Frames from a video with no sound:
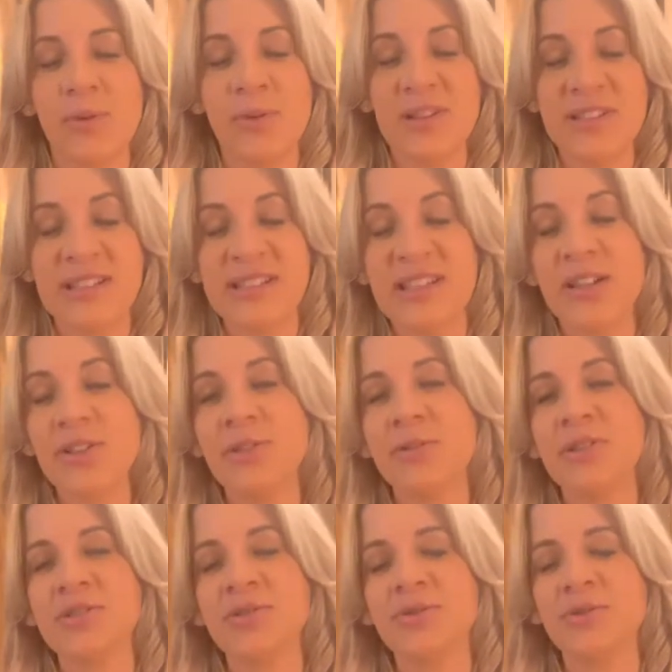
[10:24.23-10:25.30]
I want to tell you,
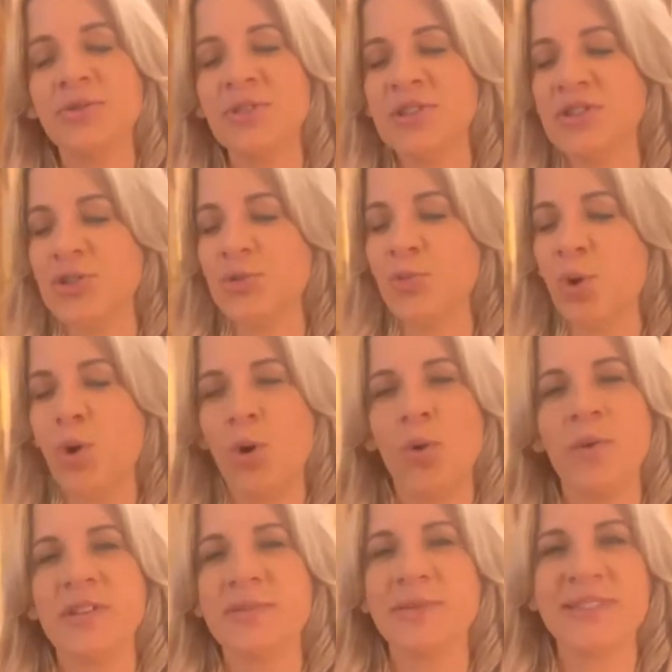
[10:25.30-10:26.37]
as you do this, you won't
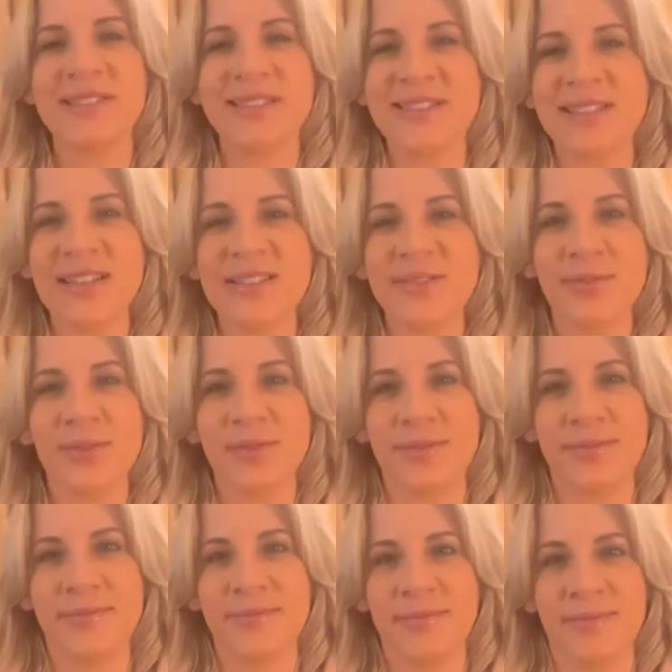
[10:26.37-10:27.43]
always be successful.
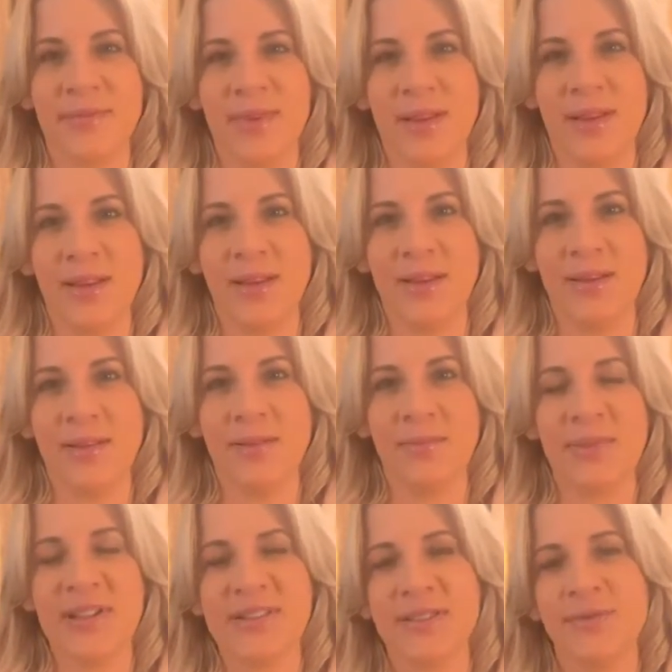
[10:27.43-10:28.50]

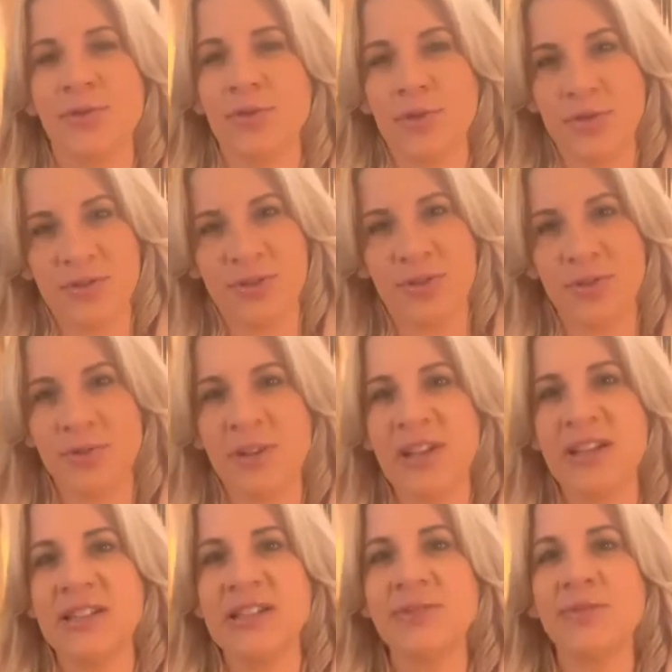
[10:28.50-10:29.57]
Because if you're used to doing
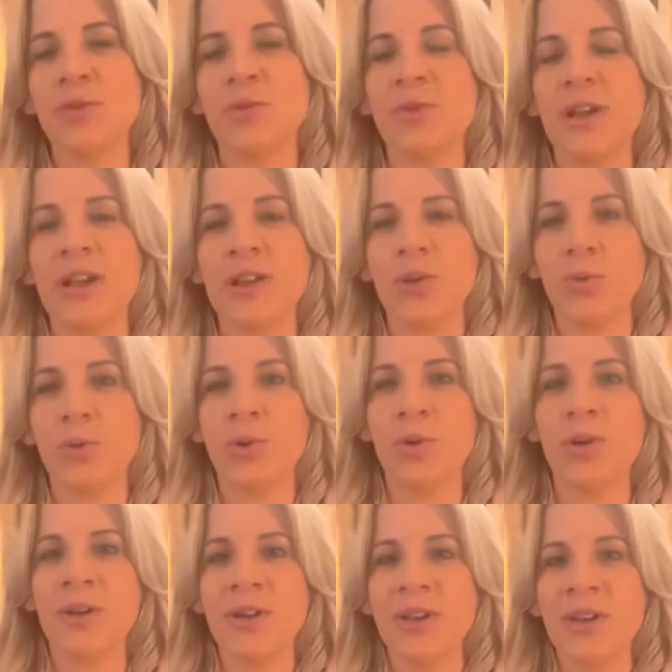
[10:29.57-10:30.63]
it a different way, you
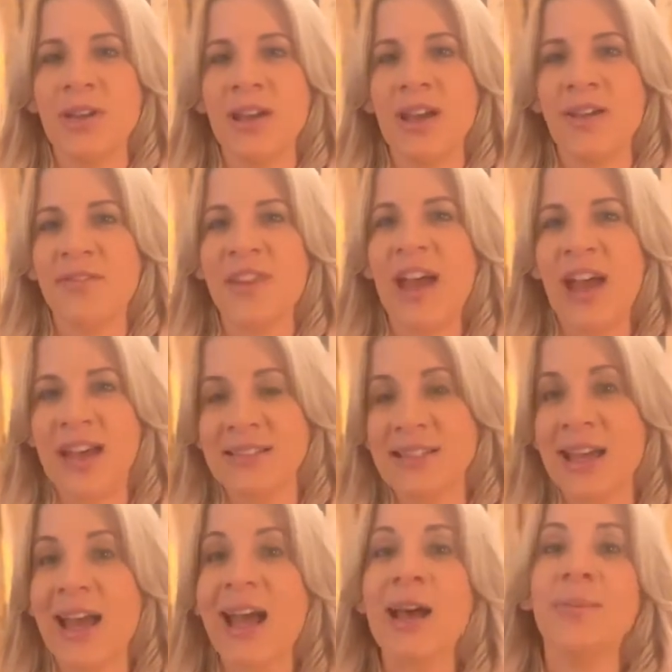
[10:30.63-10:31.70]
will have that as a
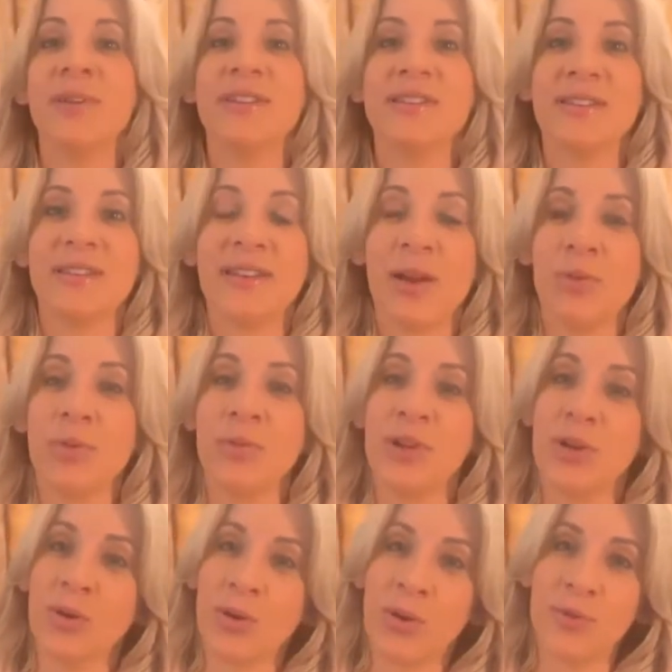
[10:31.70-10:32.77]
habit that will be
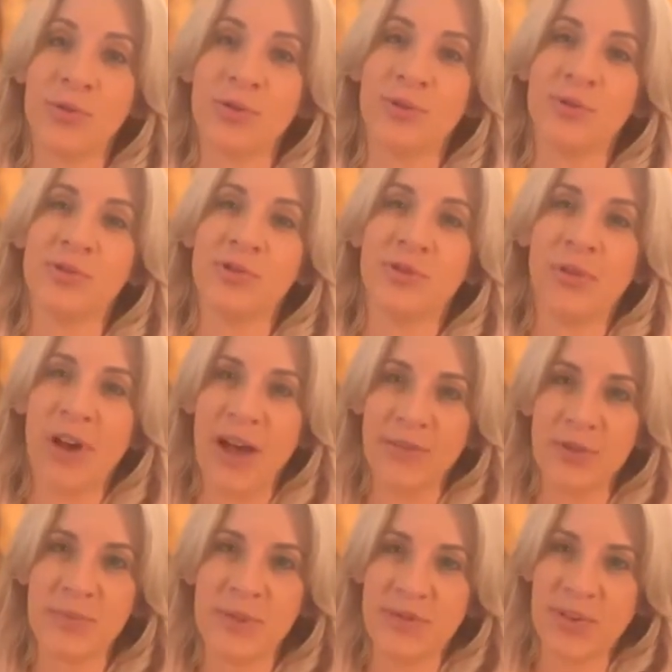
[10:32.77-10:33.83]
your go-to. So you'll have
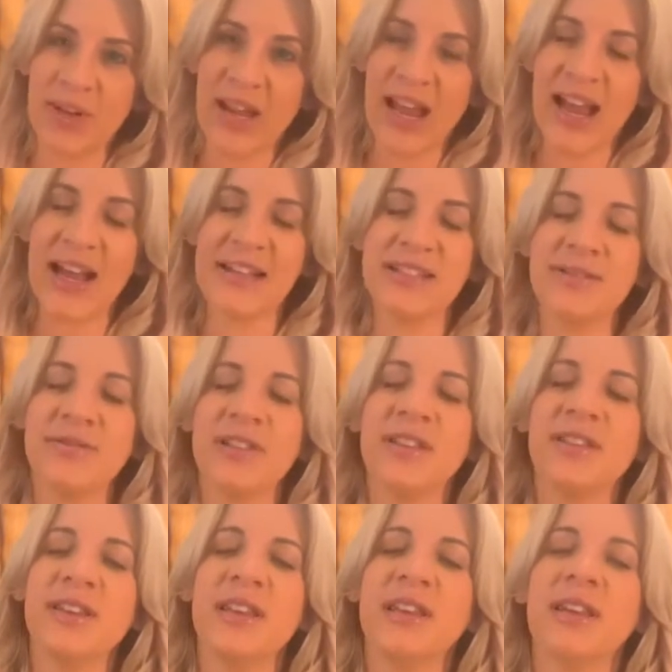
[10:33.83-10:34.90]
to be very actively
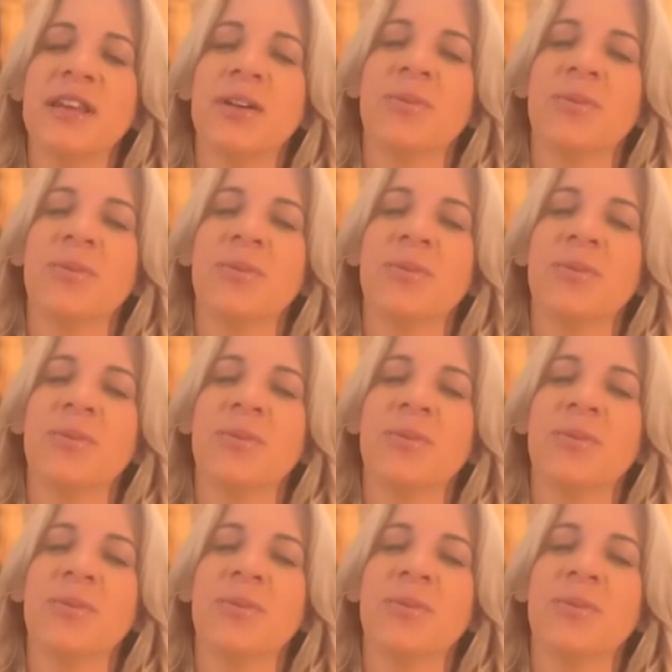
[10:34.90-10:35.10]
thinking